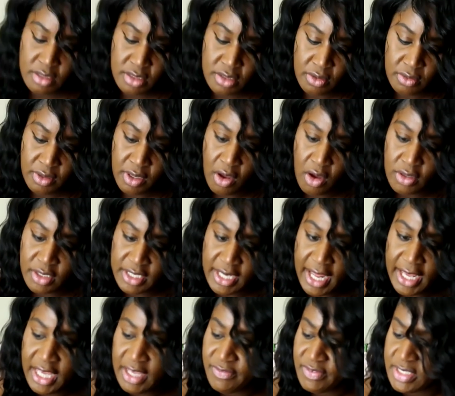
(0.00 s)
so y'all did
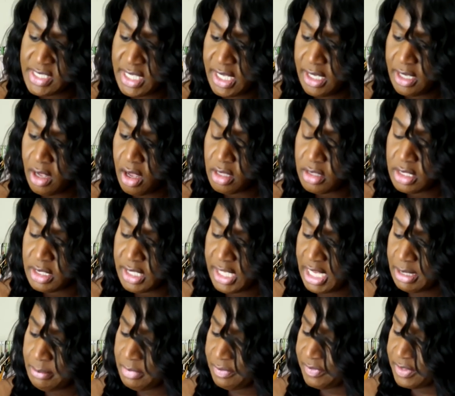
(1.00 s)
i even tell y'all the
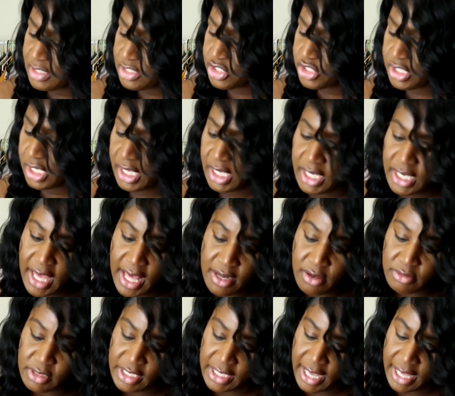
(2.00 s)
name of this shade i
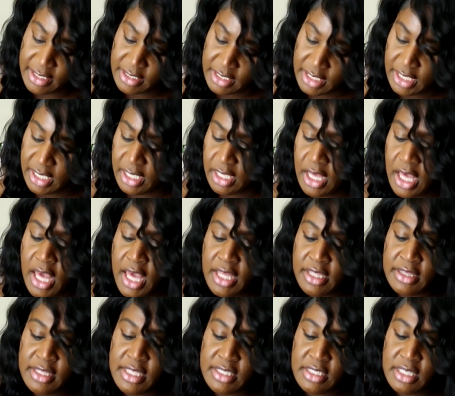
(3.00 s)
don't think i did
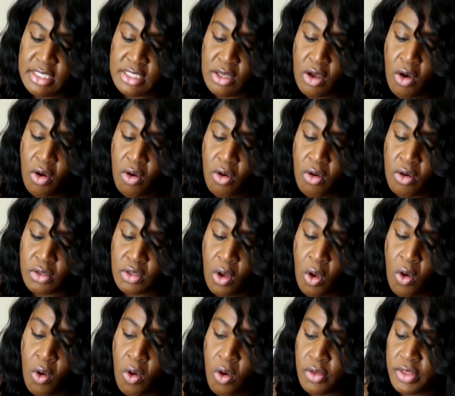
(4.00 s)
this is called
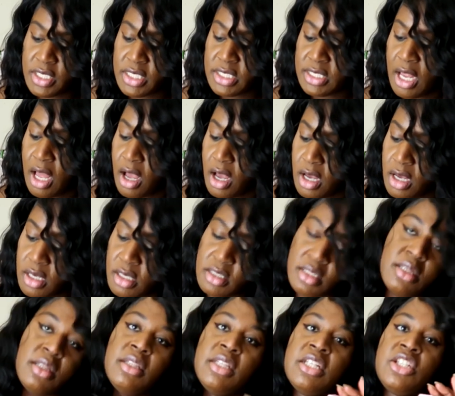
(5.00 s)
all the
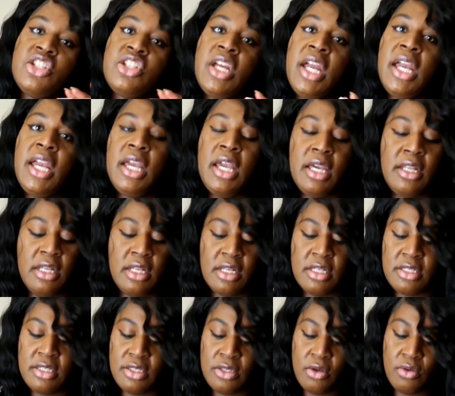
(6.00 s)
stars this shade and it
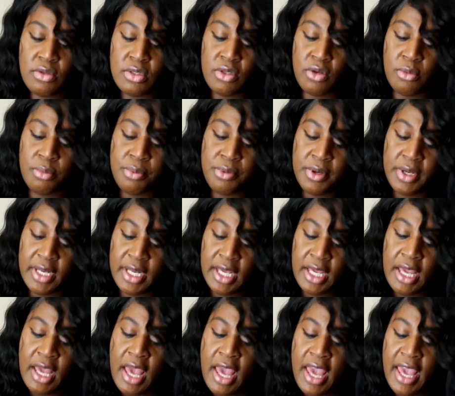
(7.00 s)
is so so
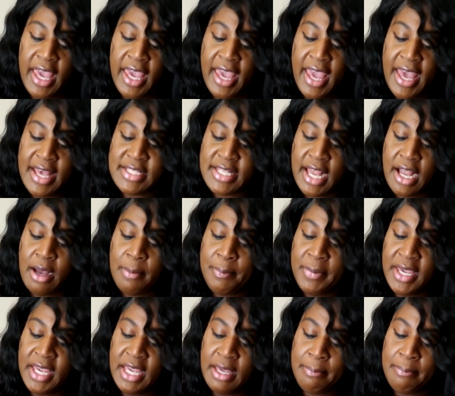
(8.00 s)
pretty it has like a
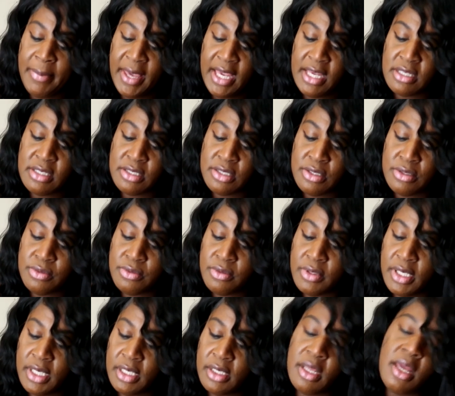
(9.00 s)
pink base
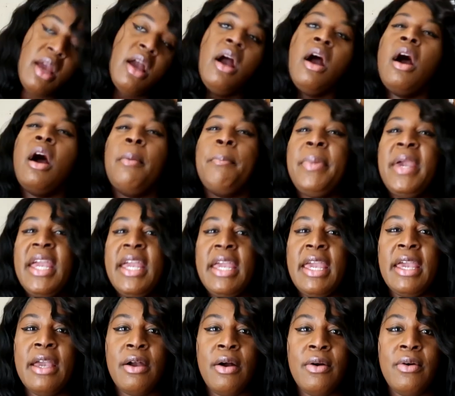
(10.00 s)
to it a
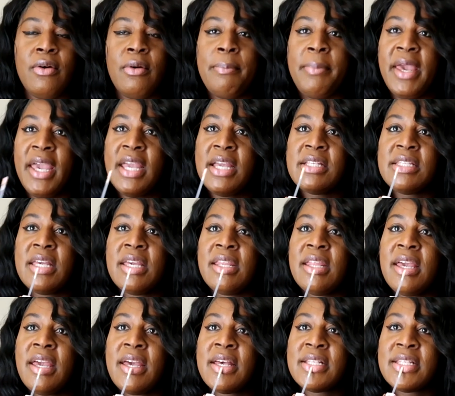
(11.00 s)
pinky gold base
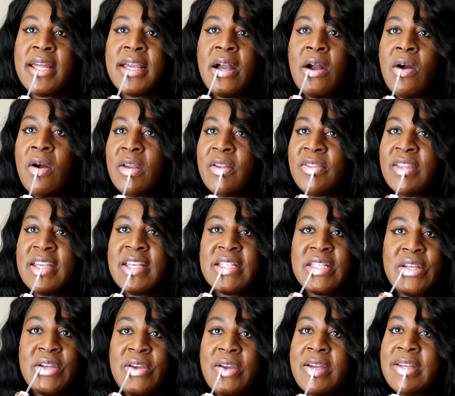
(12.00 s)
and it has like all of
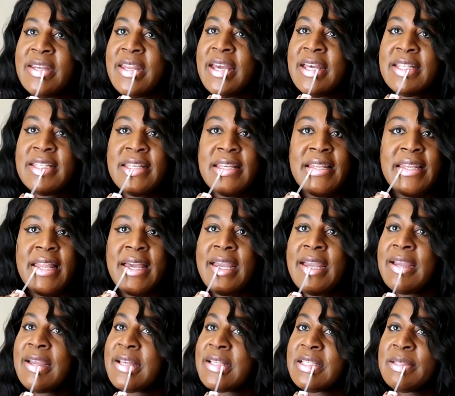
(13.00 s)
these iridescent
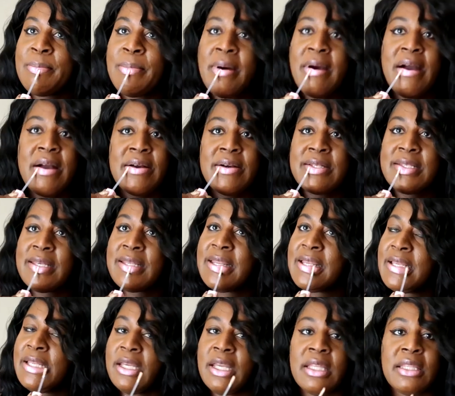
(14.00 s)
like sparkles in
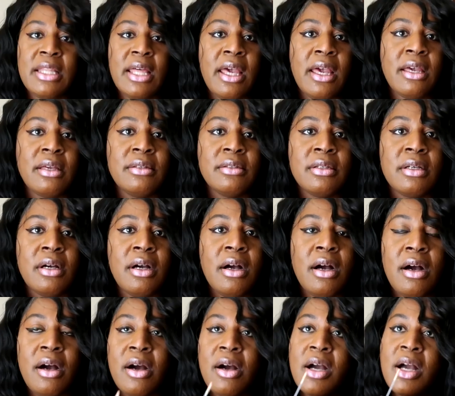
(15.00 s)
it look at that
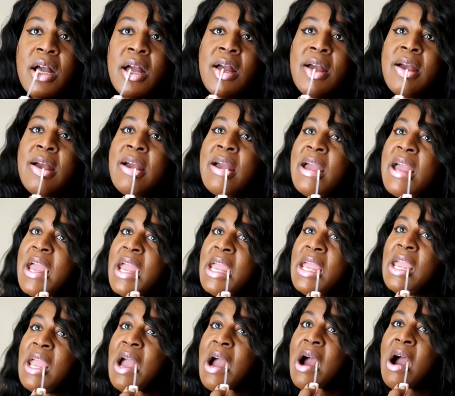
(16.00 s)
oh
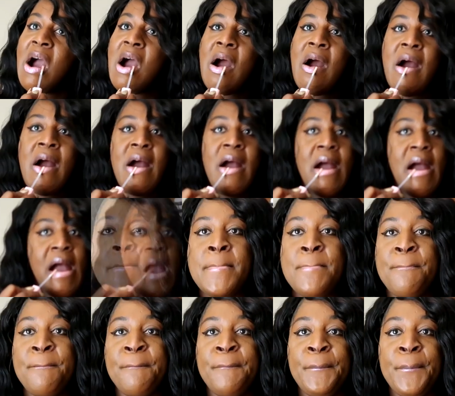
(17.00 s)
y'all
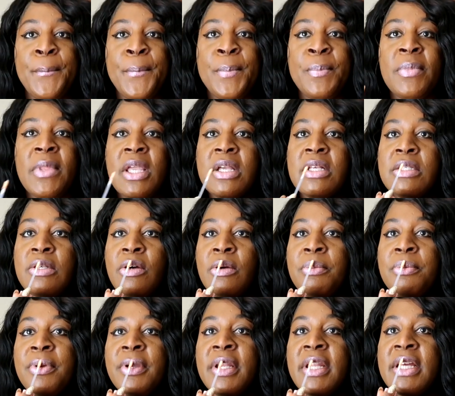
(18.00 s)

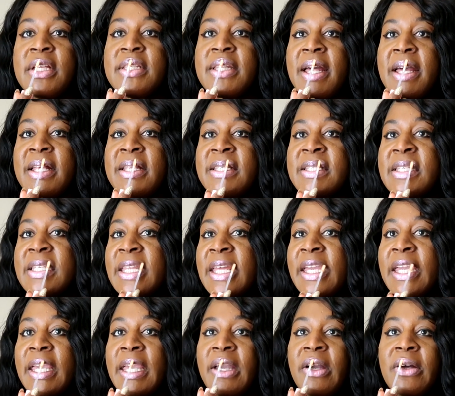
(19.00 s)
so pretty it's not
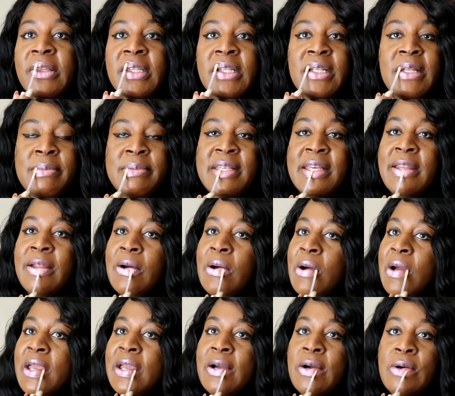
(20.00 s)
sticky on the lips at
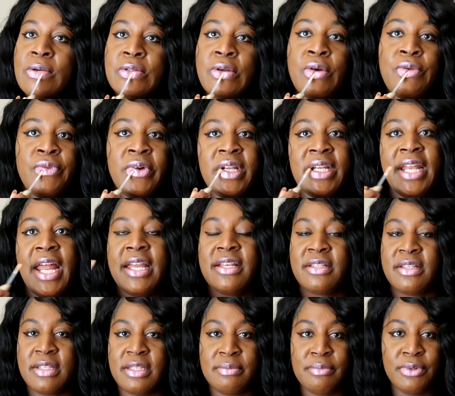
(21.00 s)
all it goes on really
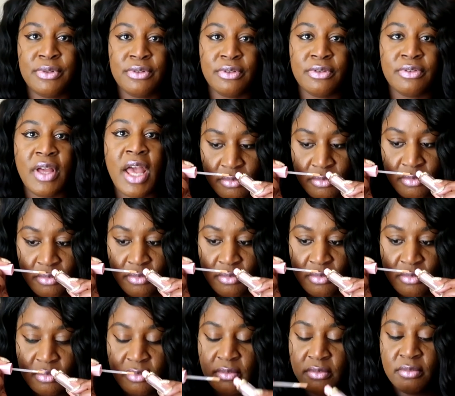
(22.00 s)
nice and smooth
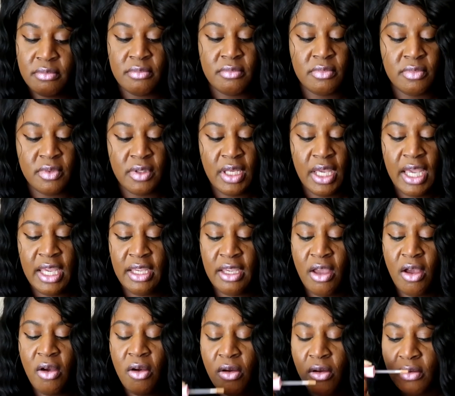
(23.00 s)
and
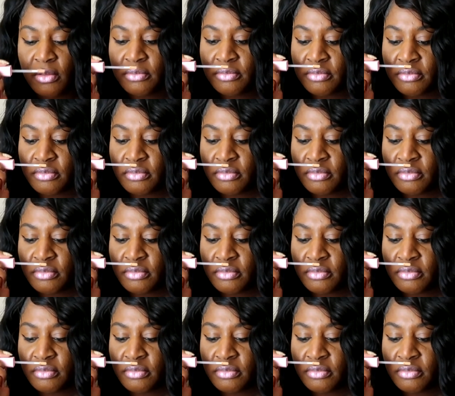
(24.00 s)
y'all